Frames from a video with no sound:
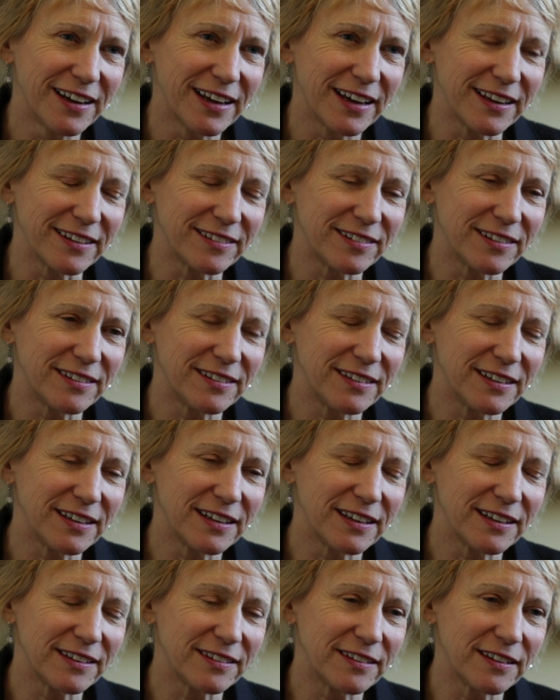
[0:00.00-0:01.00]
as the
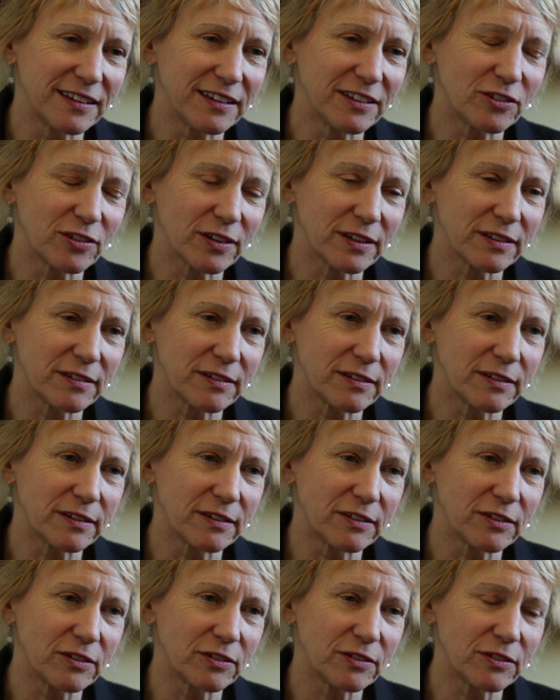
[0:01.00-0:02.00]
CDC
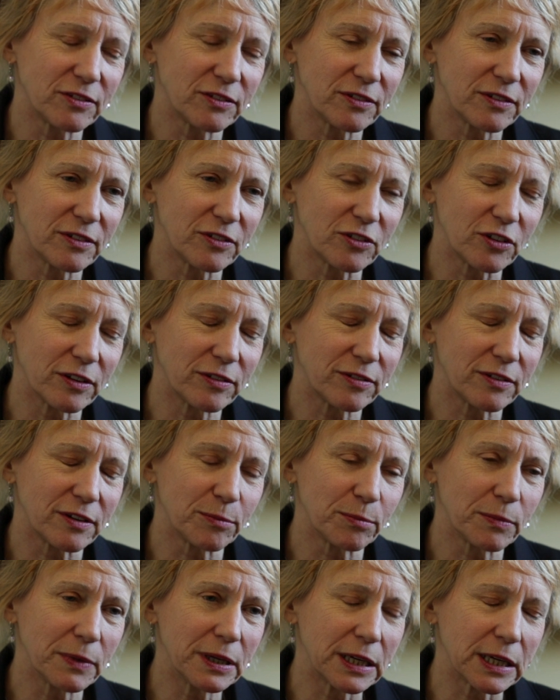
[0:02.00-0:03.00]
just
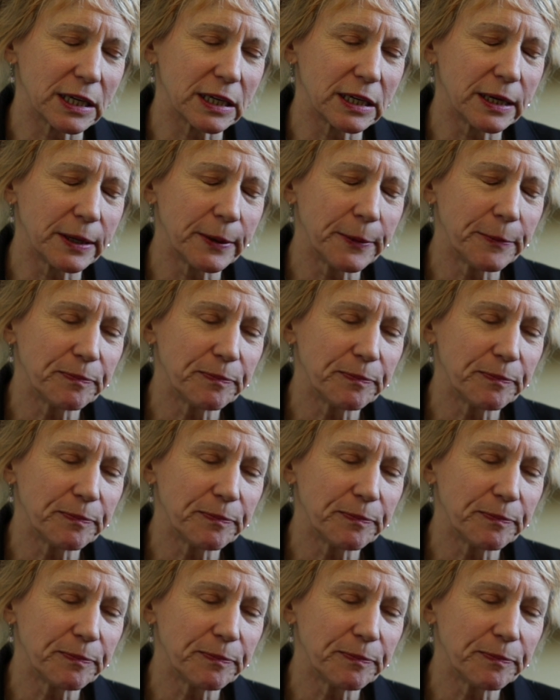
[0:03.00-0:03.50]
admitted,